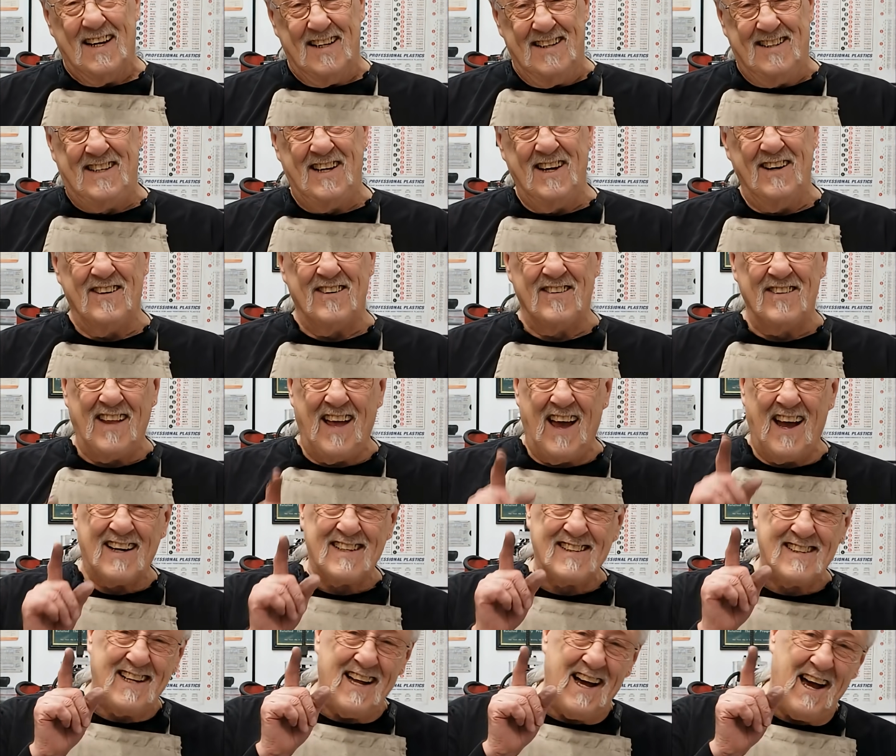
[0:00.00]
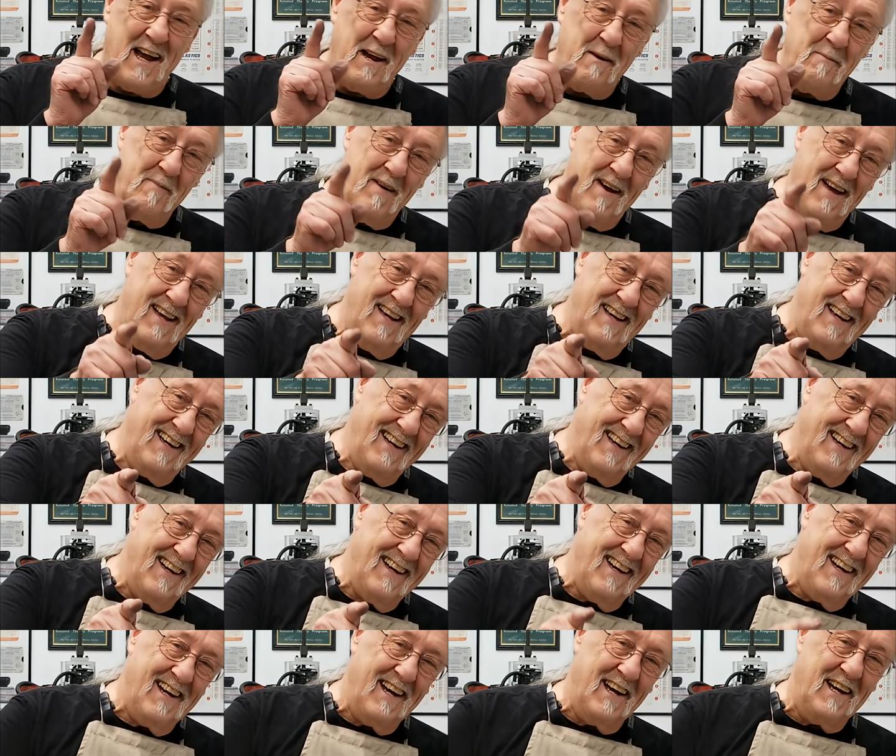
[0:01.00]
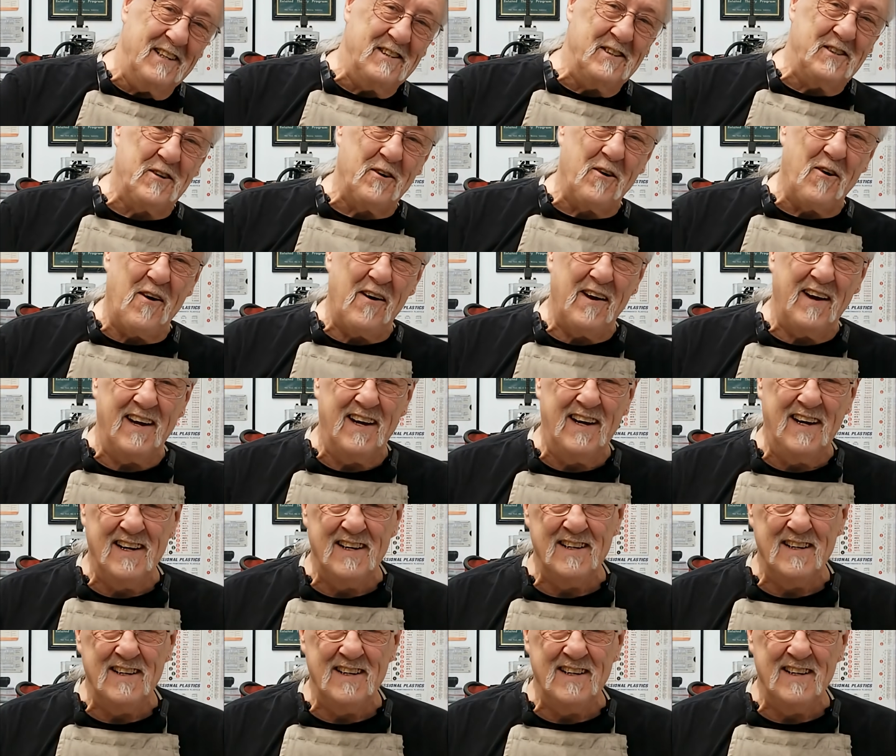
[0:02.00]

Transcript: until next time, enjoy.